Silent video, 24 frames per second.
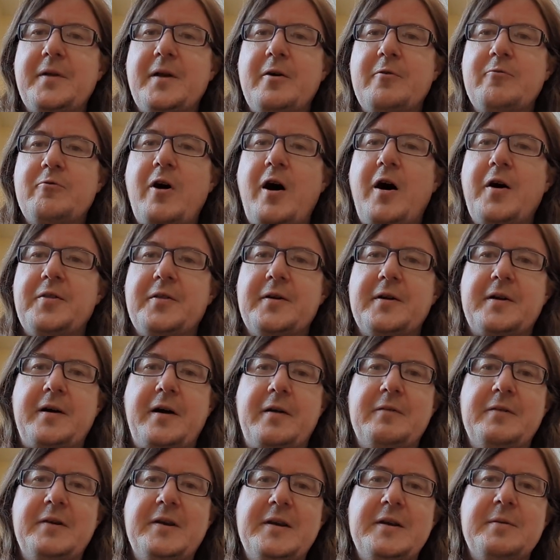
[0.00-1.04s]
rather
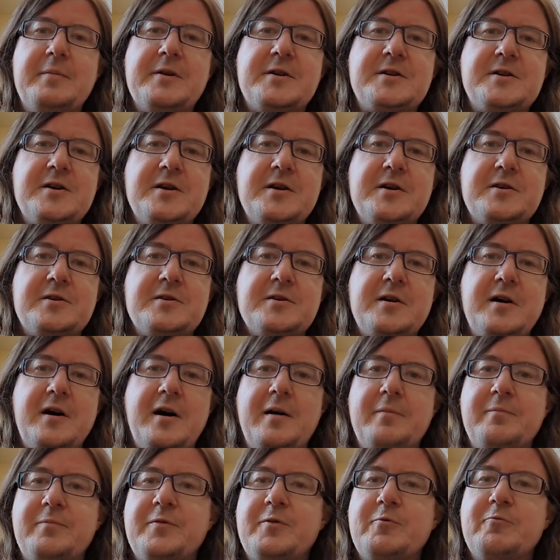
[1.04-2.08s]
kind of limited
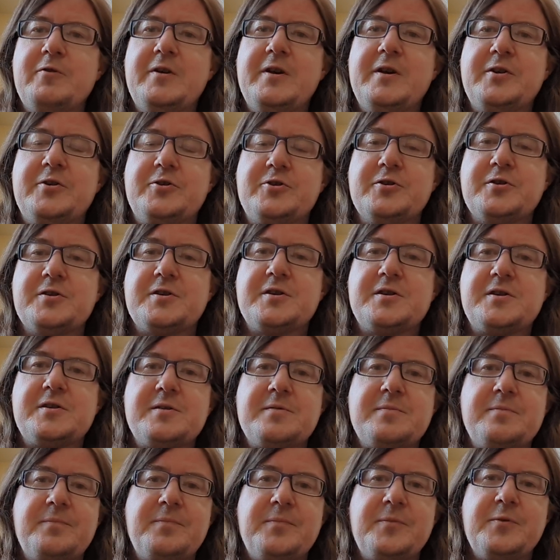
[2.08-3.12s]

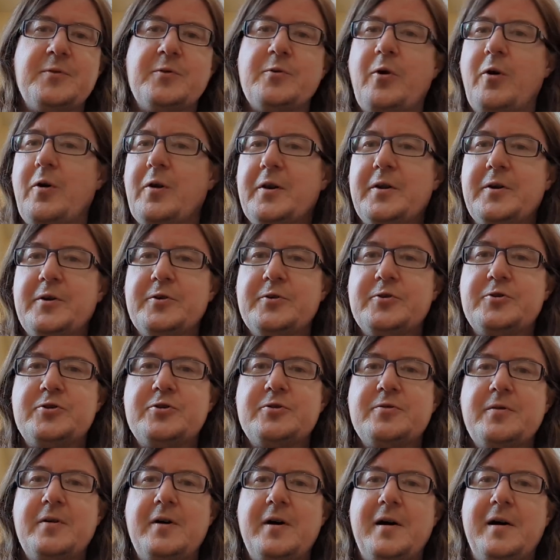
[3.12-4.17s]
religious
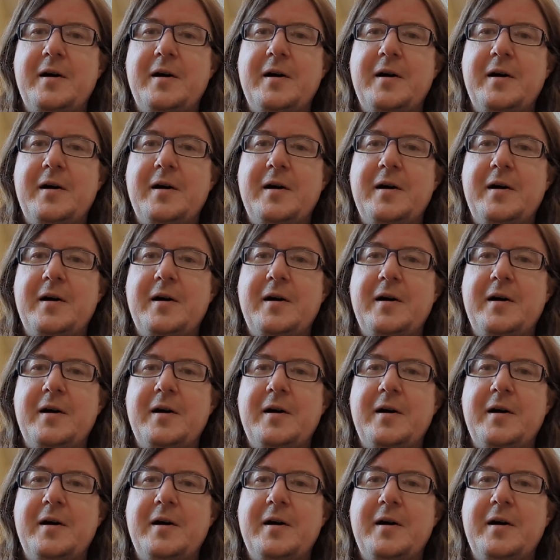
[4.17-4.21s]
knowledge.